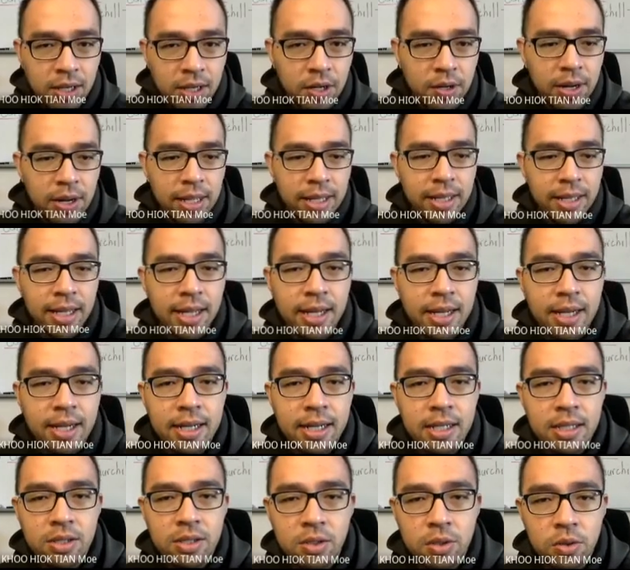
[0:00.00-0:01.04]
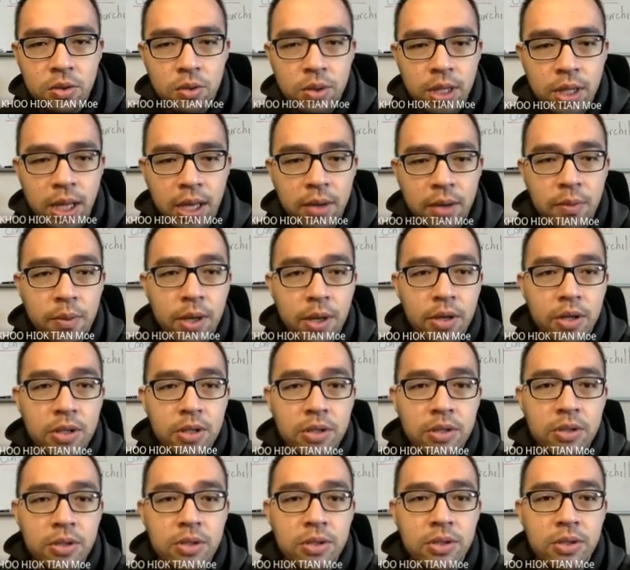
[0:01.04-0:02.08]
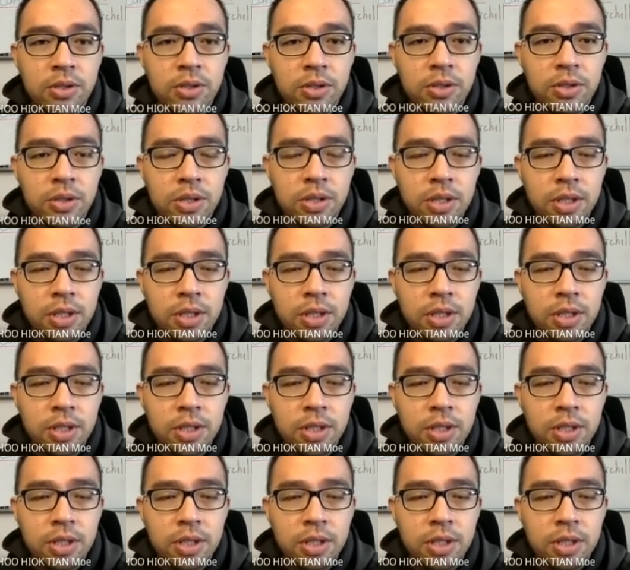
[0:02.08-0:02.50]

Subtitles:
All right, so today we're going to